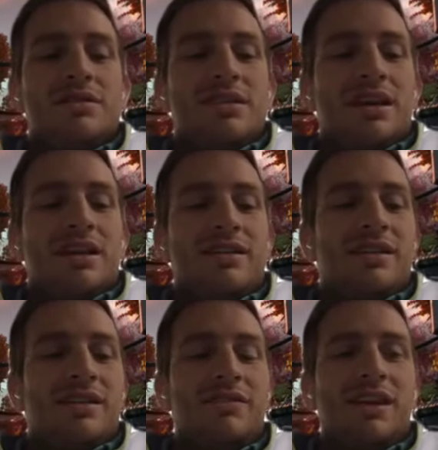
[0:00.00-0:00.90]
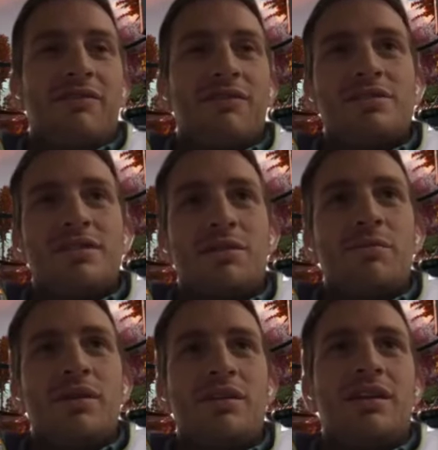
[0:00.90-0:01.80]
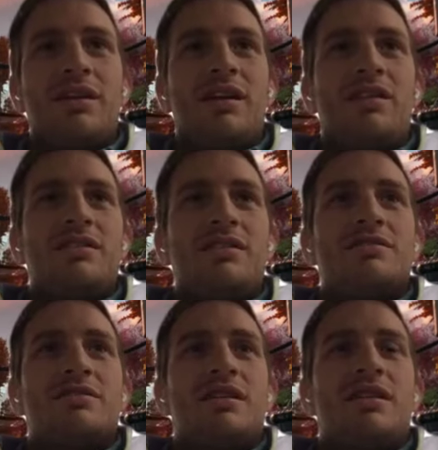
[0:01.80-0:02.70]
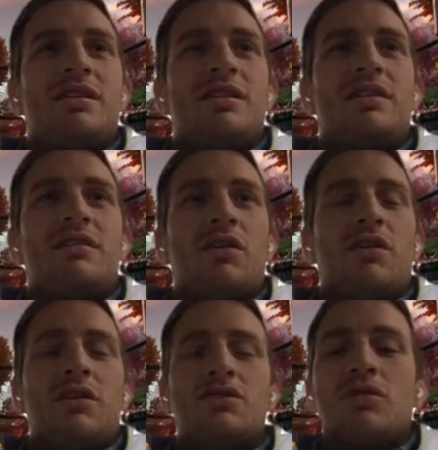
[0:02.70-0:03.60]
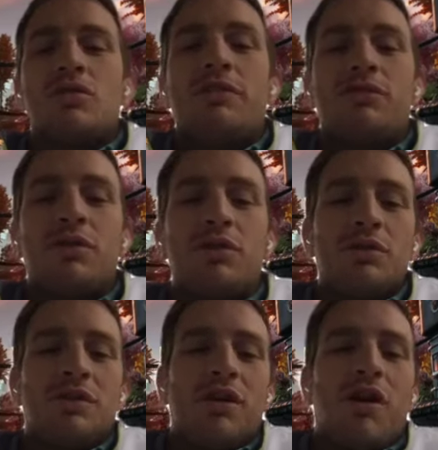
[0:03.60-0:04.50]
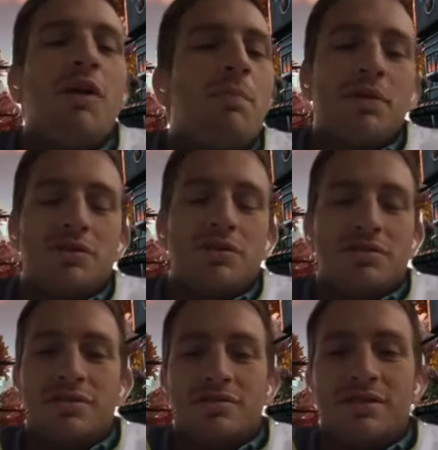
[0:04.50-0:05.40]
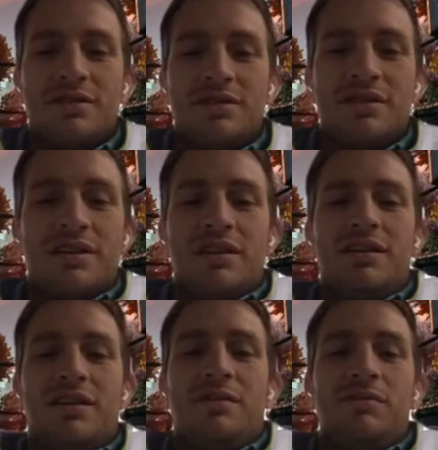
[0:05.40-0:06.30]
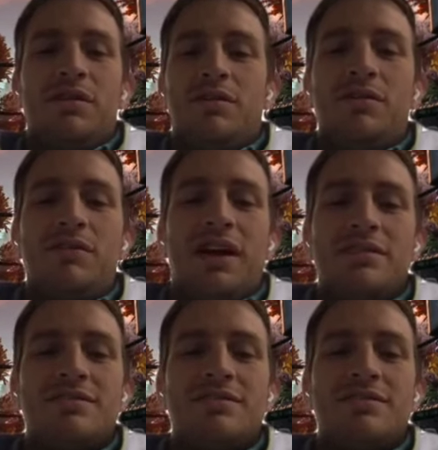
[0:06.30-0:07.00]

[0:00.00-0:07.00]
I wouldn't say that even every single millionaire is, eh, you know, extremely frugal with their car purchases. Um, you know, we've